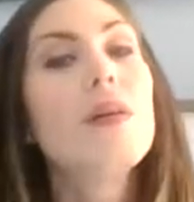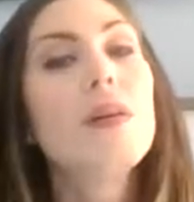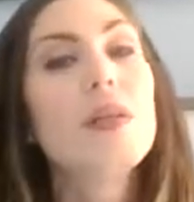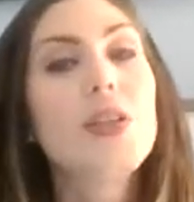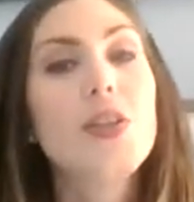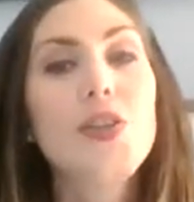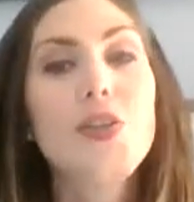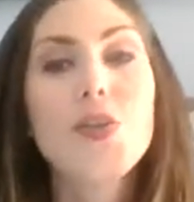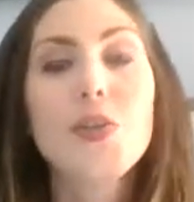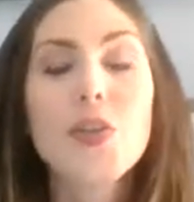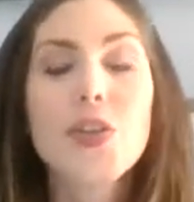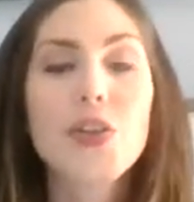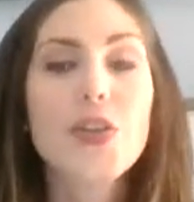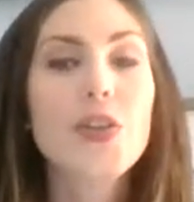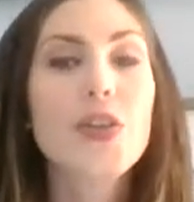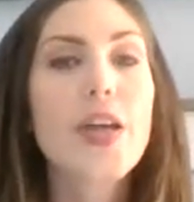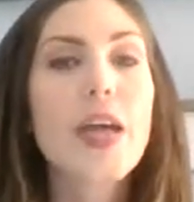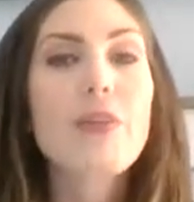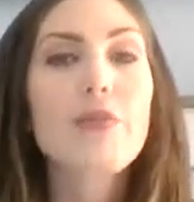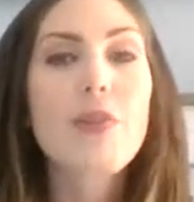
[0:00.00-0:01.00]

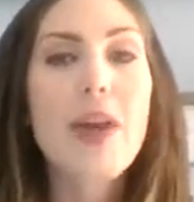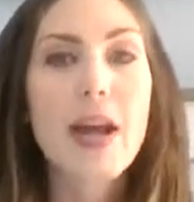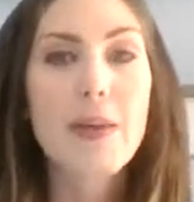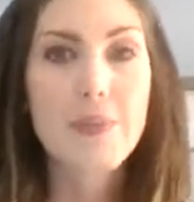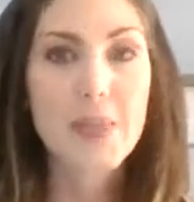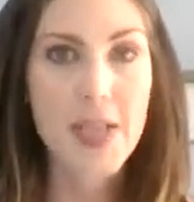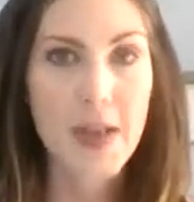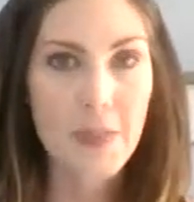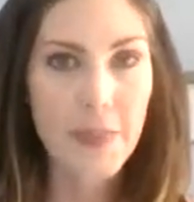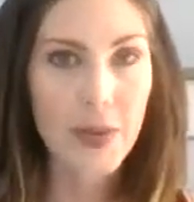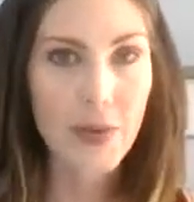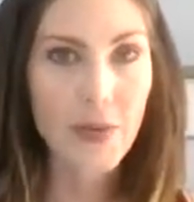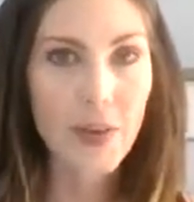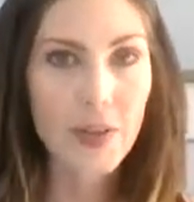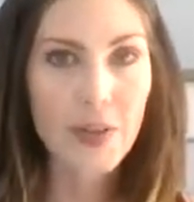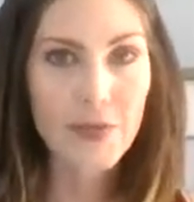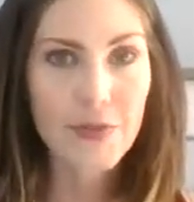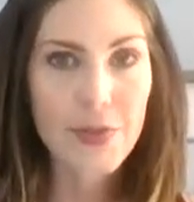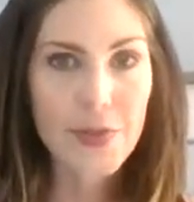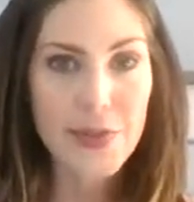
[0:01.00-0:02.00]
You get wrapped up in
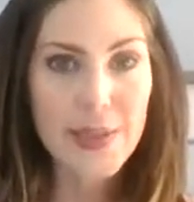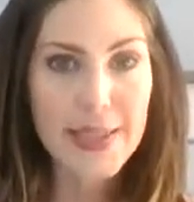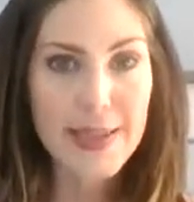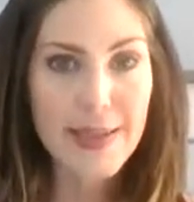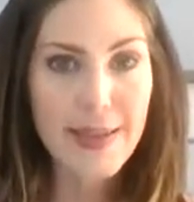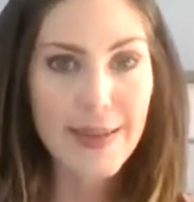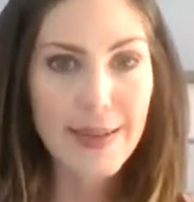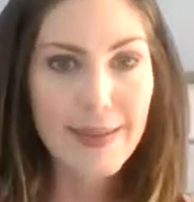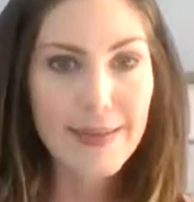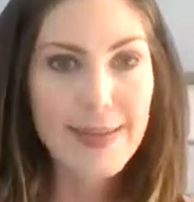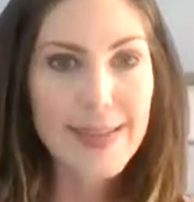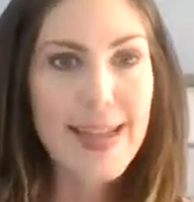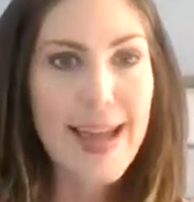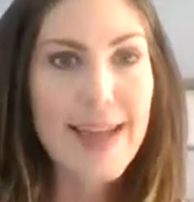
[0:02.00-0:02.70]
all of those things.